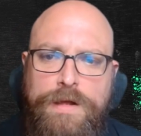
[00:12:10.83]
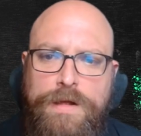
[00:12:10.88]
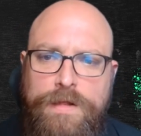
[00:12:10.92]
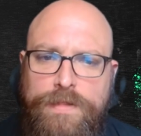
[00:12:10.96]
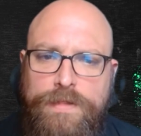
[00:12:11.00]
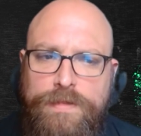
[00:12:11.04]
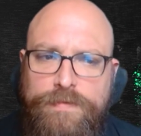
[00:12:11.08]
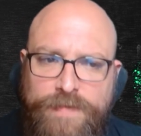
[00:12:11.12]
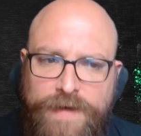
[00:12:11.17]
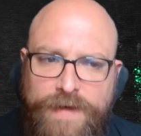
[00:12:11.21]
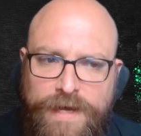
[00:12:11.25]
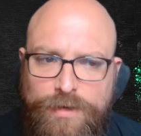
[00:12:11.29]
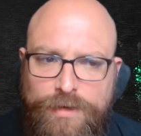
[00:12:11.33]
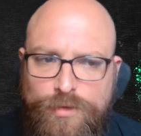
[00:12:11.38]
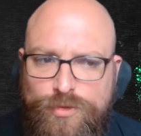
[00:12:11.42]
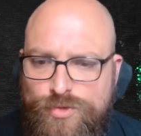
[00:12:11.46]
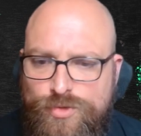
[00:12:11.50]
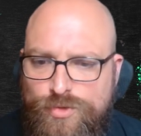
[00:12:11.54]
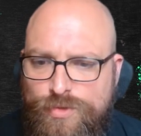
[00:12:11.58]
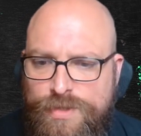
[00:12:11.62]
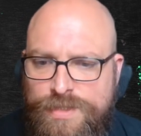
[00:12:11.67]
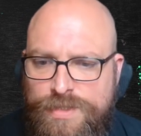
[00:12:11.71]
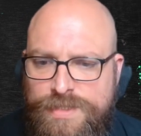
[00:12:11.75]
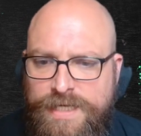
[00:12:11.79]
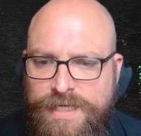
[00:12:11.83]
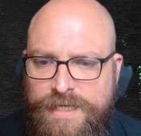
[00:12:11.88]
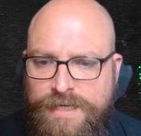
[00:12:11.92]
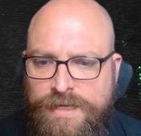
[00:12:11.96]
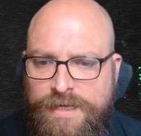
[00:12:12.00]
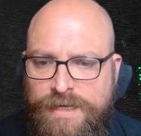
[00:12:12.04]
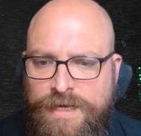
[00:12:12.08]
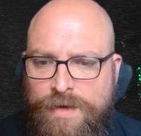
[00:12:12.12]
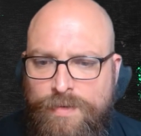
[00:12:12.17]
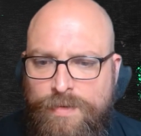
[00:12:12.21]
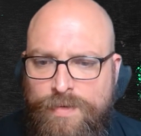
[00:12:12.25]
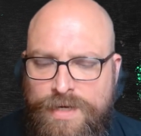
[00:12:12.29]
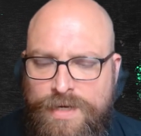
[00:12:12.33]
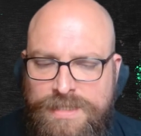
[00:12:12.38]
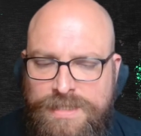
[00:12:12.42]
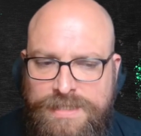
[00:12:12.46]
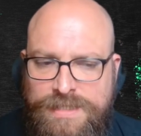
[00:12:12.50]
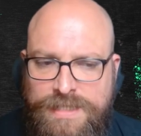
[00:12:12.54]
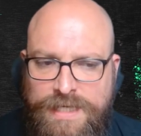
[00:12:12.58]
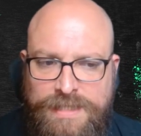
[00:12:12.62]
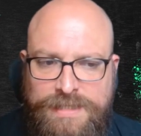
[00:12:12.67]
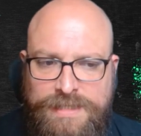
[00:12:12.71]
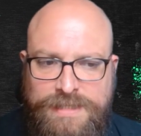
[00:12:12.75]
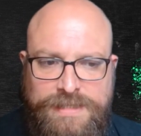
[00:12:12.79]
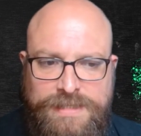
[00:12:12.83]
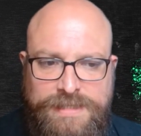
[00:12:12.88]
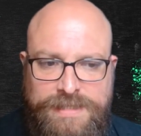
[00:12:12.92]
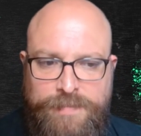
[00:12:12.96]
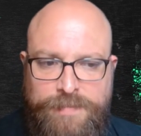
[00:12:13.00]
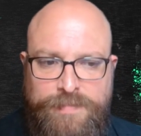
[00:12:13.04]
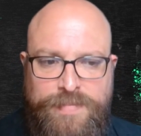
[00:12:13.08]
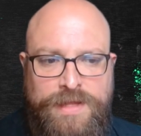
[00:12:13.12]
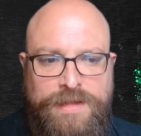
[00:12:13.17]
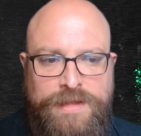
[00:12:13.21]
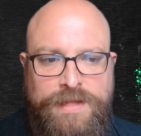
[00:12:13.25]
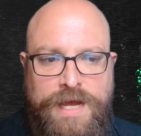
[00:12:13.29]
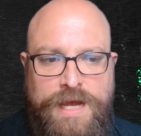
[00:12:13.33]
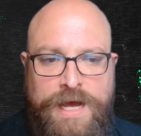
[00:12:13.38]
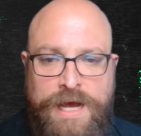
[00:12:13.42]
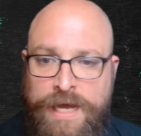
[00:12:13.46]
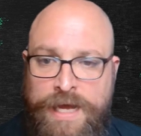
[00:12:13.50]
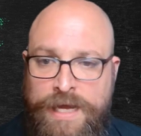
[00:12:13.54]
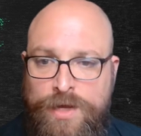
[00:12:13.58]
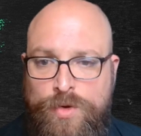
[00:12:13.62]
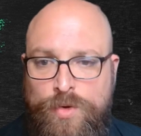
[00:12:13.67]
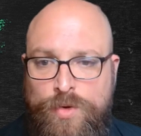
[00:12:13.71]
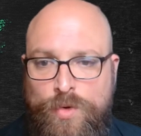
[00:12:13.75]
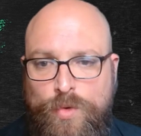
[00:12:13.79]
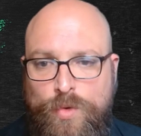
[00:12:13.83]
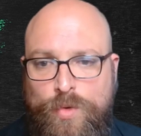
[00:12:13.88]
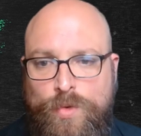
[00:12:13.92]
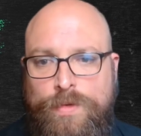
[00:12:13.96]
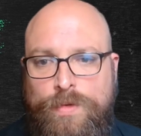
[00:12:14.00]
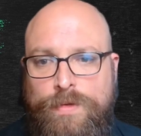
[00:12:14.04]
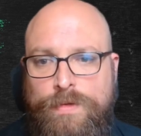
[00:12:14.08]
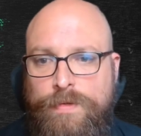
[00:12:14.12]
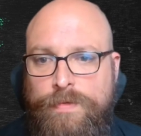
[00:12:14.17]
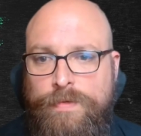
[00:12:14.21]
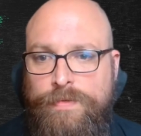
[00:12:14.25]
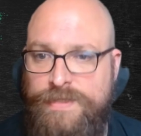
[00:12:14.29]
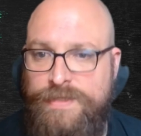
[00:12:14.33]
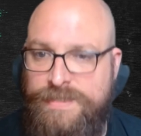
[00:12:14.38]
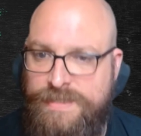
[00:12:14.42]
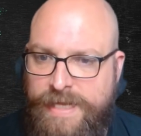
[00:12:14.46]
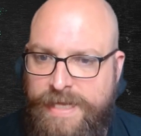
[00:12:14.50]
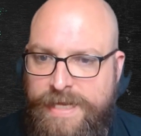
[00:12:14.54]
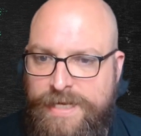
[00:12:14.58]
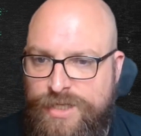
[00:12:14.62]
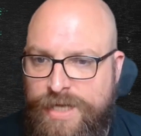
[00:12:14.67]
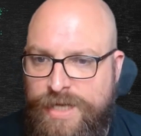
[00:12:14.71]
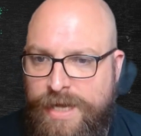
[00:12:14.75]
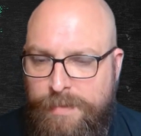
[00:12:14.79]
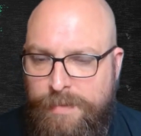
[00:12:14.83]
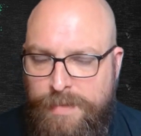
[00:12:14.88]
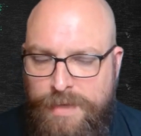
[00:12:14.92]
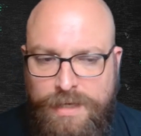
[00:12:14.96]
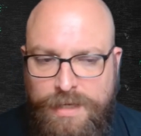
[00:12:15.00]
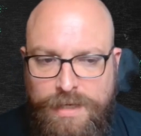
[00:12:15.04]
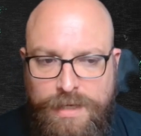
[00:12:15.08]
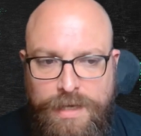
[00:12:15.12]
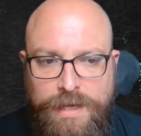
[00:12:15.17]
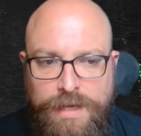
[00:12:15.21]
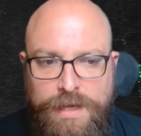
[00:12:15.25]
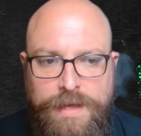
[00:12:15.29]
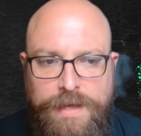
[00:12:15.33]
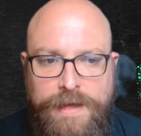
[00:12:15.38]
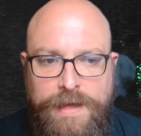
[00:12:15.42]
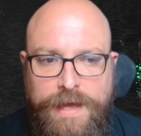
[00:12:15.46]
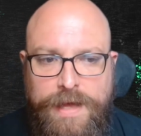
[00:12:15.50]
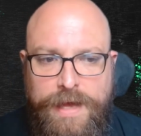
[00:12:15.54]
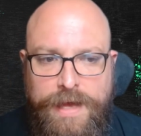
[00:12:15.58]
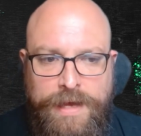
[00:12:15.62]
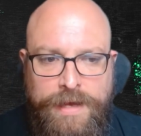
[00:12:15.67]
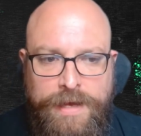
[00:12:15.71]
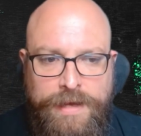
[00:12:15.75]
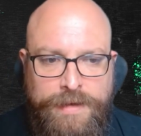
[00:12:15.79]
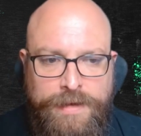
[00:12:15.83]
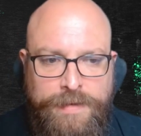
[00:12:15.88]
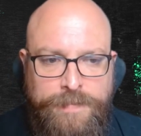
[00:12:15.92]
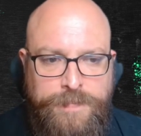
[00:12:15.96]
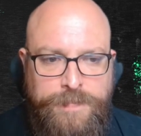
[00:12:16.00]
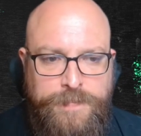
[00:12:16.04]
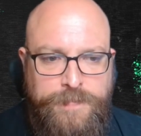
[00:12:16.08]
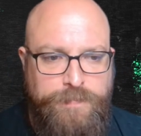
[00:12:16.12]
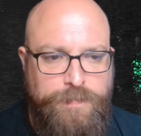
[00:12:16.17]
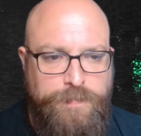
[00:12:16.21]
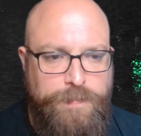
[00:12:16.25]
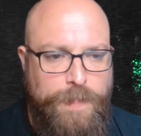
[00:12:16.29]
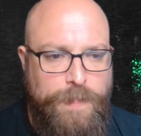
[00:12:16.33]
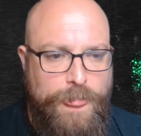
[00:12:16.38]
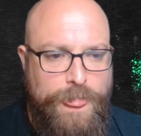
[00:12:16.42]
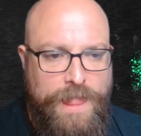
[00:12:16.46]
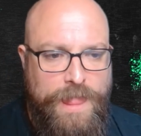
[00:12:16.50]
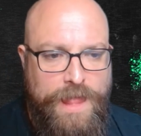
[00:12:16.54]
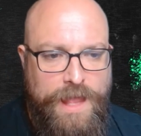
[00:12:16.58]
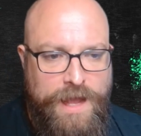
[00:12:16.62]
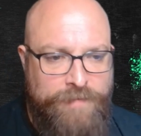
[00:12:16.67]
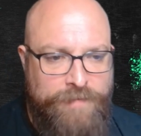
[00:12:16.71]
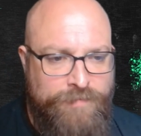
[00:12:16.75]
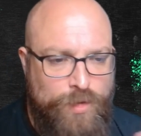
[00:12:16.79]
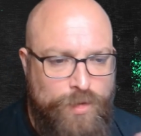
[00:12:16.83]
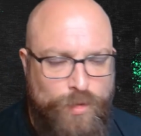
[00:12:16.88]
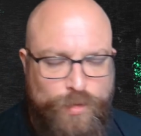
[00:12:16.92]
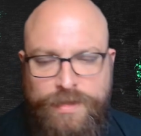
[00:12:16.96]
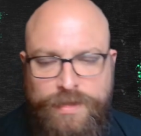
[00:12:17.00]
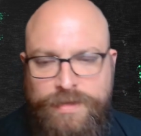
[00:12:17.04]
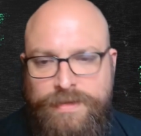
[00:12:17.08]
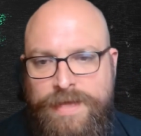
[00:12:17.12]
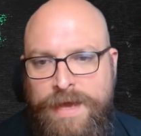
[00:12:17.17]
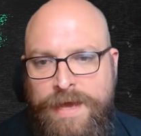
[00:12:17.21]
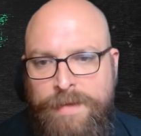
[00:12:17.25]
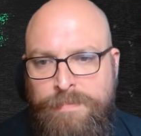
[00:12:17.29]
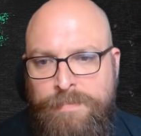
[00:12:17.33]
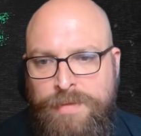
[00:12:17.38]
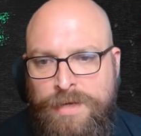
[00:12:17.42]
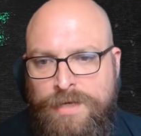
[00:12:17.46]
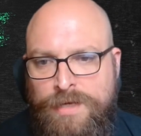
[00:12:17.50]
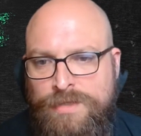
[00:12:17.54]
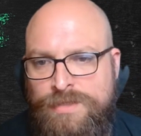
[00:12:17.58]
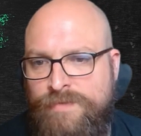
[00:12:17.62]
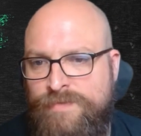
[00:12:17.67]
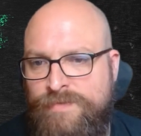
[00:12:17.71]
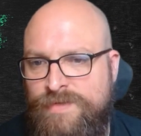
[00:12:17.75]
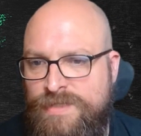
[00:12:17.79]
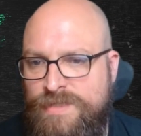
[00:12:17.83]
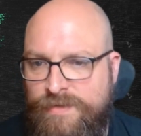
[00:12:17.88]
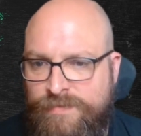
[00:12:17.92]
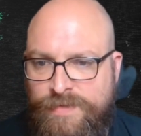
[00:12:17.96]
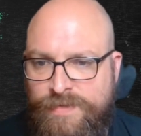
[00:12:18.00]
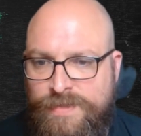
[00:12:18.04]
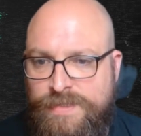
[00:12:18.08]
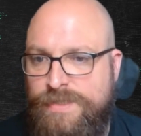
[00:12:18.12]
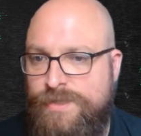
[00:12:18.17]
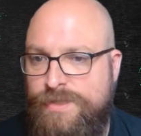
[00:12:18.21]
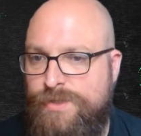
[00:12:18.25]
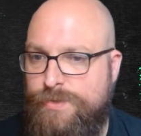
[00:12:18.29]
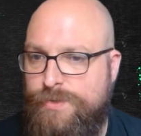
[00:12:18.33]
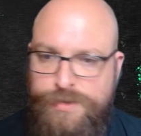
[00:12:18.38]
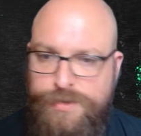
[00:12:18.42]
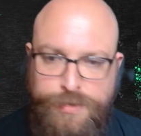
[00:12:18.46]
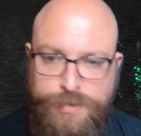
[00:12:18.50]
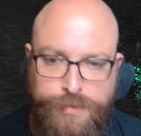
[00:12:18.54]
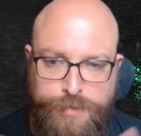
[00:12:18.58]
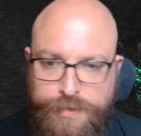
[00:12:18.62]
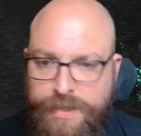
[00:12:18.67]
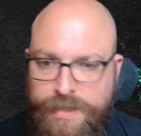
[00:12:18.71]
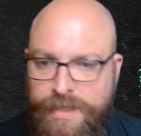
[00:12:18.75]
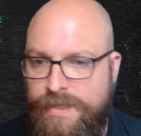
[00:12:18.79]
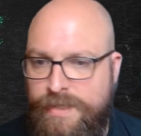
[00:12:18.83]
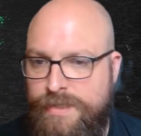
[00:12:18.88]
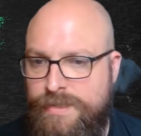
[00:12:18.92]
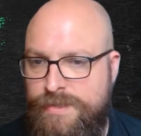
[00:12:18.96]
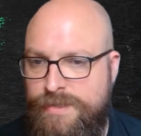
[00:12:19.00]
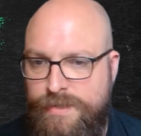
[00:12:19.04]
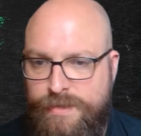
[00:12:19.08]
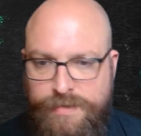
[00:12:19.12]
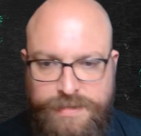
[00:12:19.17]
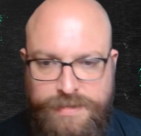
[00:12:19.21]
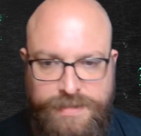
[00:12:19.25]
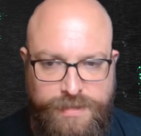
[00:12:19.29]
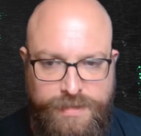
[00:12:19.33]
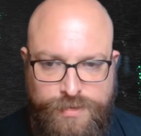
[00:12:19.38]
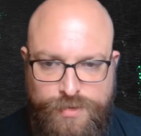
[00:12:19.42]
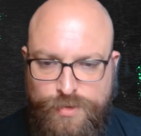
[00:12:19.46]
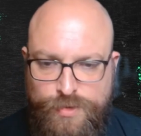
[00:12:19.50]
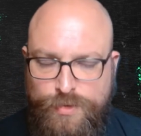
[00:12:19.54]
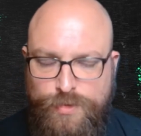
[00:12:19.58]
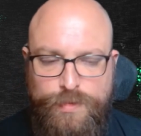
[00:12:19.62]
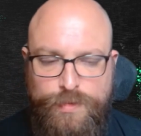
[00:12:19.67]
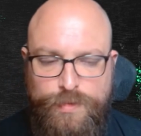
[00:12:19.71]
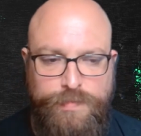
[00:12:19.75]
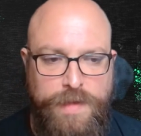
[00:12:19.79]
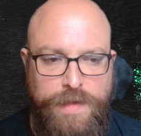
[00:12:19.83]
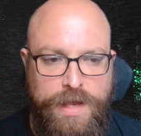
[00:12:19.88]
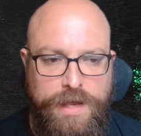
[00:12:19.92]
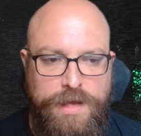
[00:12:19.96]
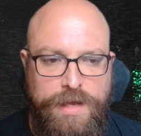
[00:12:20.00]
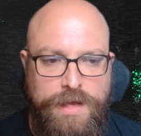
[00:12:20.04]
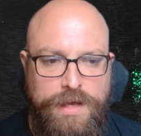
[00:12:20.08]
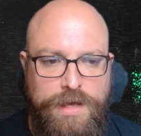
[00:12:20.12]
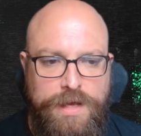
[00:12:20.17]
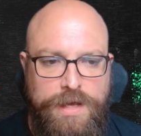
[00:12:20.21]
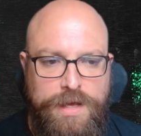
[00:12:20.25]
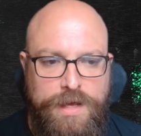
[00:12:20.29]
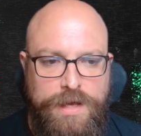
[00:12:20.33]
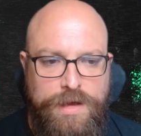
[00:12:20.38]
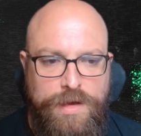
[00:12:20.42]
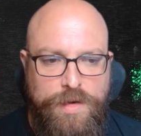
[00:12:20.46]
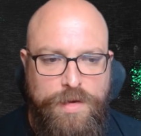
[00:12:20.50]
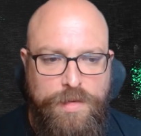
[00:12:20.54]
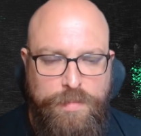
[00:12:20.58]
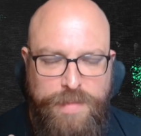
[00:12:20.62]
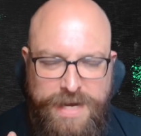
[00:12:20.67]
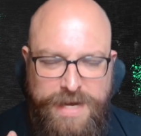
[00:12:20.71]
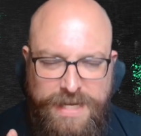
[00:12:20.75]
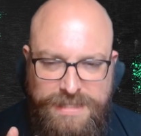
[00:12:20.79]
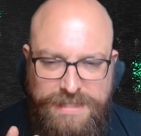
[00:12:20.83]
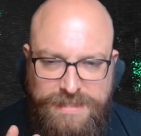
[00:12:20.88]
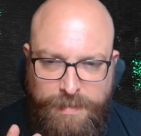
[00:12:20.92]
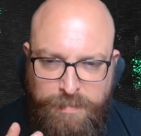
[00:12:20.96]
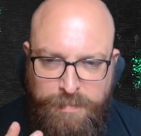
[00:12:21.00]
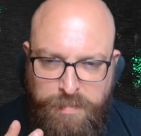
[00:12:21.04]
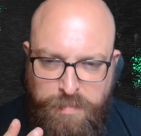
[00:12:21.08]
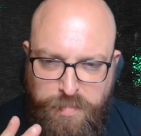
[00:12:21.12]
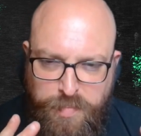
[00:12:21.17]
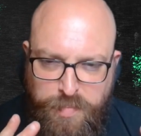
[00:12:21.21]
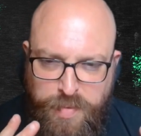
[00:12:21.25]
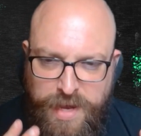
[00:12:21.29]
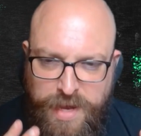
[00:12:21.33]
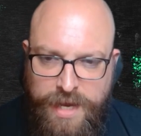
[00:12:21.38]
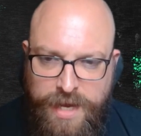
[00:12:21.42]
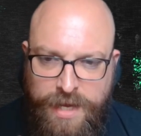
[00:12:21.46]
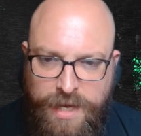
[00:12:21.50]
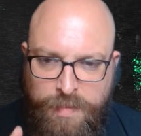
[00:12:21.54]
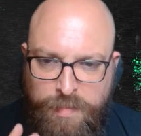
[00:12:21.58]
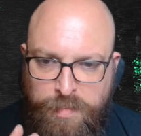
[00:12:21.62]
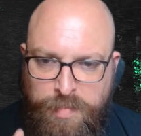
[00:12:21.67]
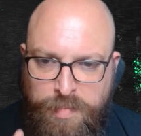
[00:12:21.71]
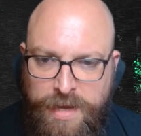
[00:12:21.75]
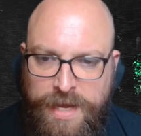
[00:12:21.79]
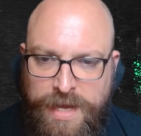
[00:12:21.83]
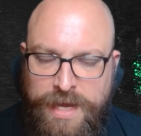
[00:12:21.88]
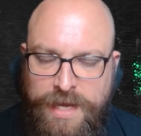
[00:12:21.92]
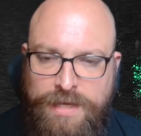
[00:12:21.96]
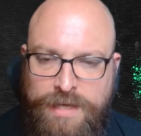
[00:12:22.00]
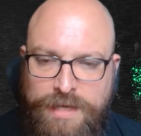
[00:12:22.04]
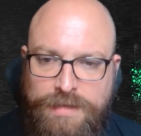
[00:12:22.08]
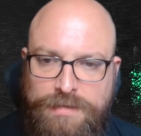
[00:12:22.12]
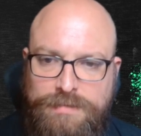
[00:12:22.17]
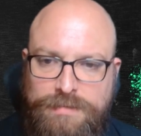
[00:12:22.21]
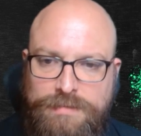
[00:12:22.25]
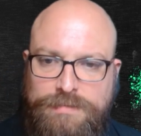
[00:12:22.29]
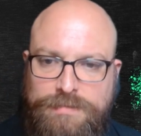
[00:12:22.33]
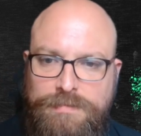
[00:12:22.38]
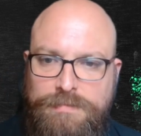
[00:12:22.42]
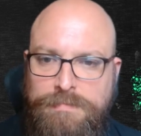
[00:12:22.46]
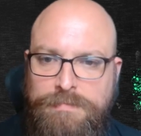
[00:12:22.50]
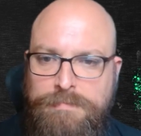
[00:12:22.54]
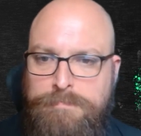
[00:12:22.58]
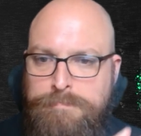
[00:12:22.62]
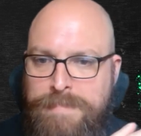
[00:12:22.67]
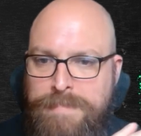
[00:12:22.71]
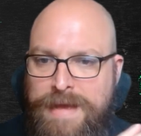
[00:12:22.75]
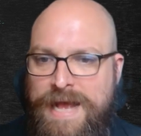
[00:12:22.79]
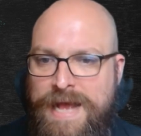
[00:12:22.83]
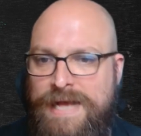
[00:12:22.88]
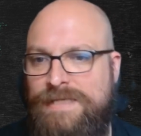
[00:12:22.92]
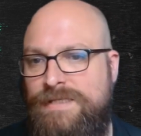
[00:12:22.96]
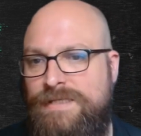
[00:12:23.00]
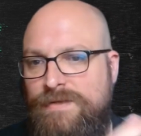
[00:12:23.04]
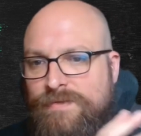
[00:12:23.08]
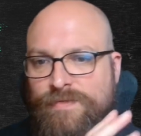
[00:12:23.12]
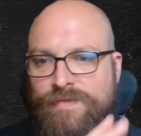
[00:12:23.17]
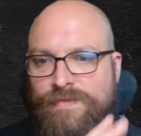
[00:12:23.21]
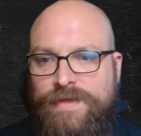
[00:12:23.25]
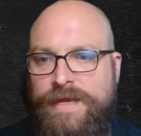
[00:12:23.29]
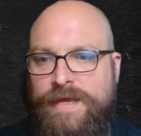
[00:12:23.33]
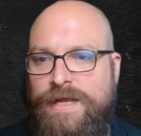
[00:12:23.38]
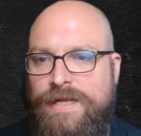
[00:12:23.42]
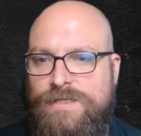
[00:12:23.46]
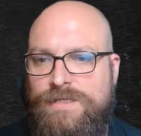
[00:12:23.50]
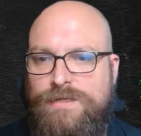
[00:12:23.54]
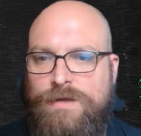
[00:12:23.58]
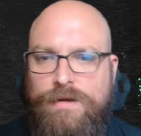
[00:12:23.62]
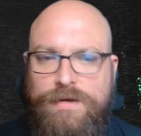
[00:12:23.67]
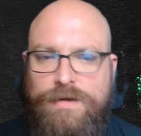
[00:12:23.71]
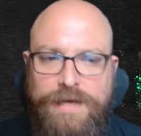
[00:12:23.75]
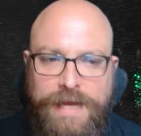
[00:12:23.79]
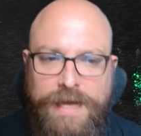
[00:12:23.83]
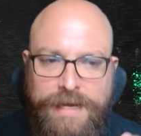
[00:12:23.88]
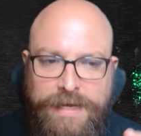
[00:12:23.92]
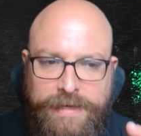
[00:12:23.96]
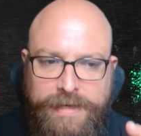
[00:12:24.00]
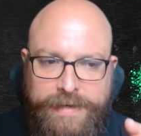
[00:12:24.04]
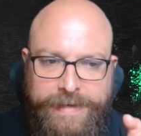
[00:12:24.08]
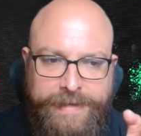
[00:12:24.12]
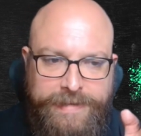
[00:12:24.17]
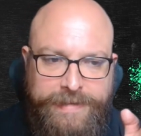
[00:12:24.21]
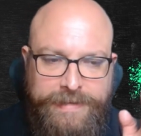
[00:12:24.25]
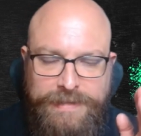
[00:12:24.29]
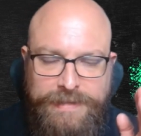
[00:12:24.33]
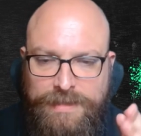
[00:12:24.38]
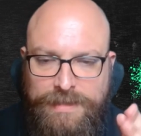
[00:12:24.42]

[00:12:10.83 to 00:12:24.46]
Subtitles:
The final tool and technique I want to discuss is something that I call the sledgehammer. I've called it that because obviously it fits into a toolkit. It's a tool, but it's a big, big, massive thing. It's not like a,